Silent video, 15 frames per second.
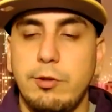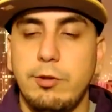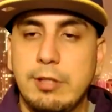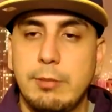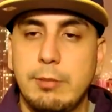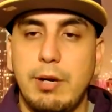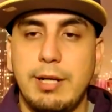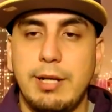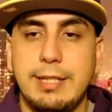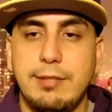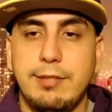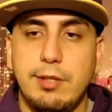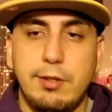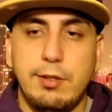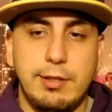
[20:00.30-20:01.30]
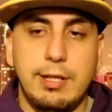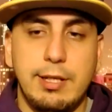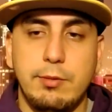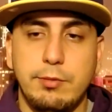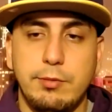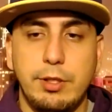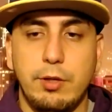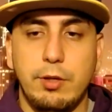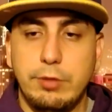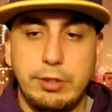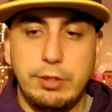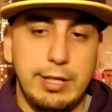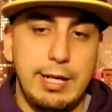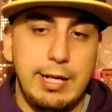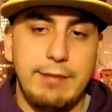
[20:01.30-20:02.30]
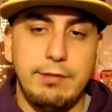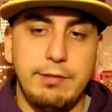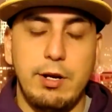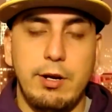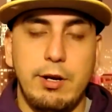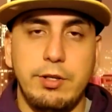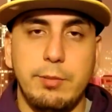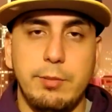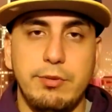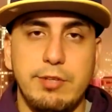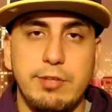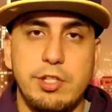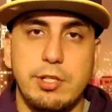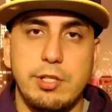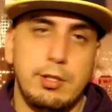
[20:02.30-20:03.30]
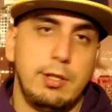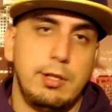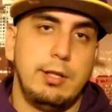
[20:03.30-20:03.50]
LeBron gets here, and then, you're going to have to earn your position.